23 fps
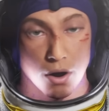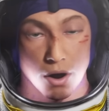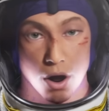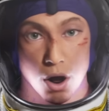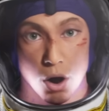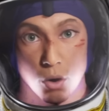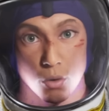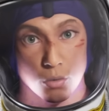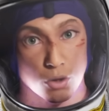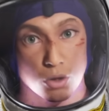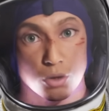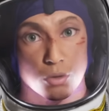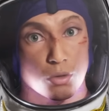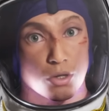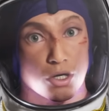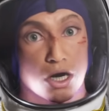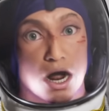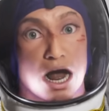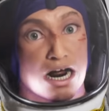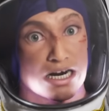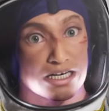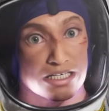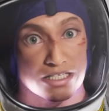Oh, you
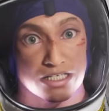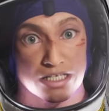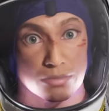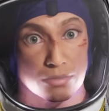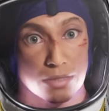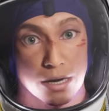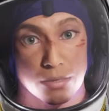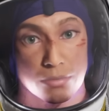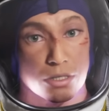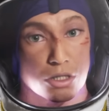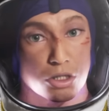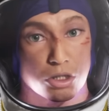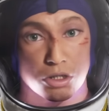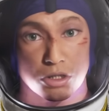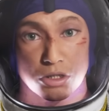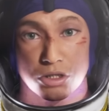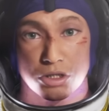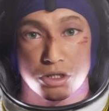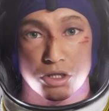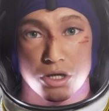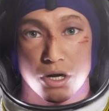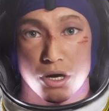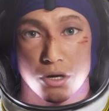gotta see my Michelin
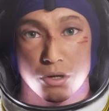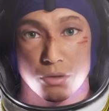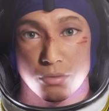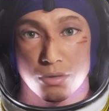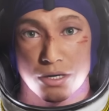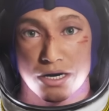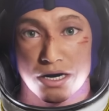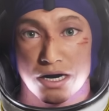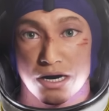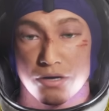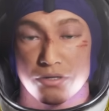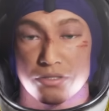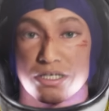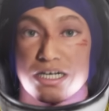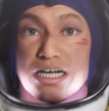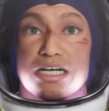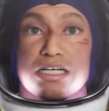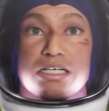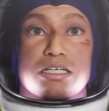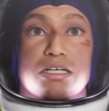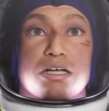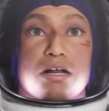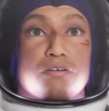star greenhouse.
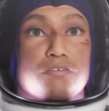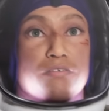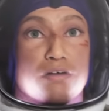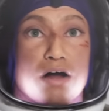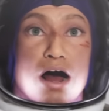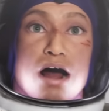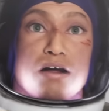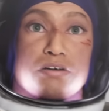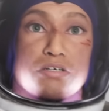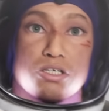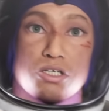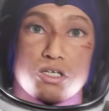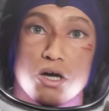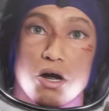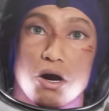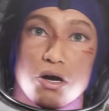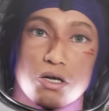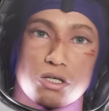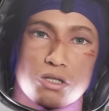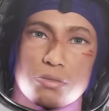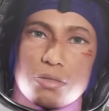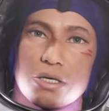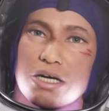It's five
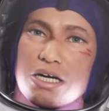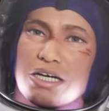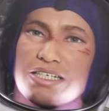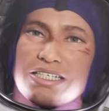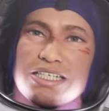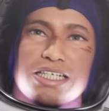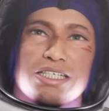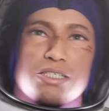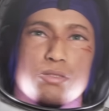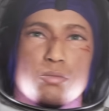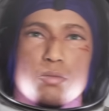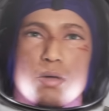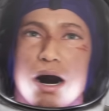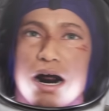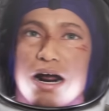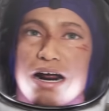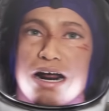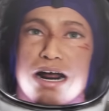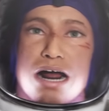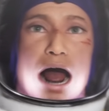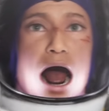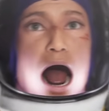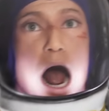stars because it's
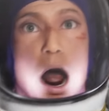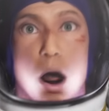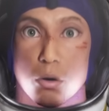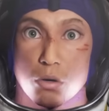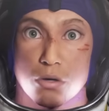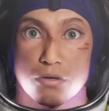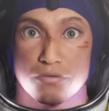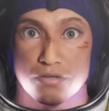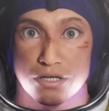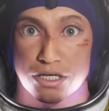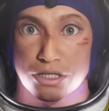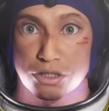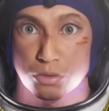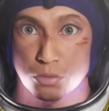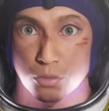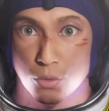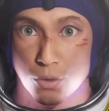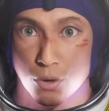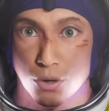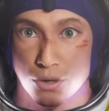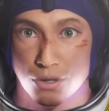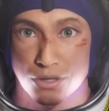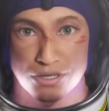rated out of this
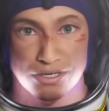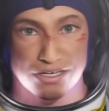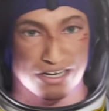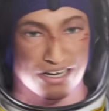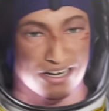world.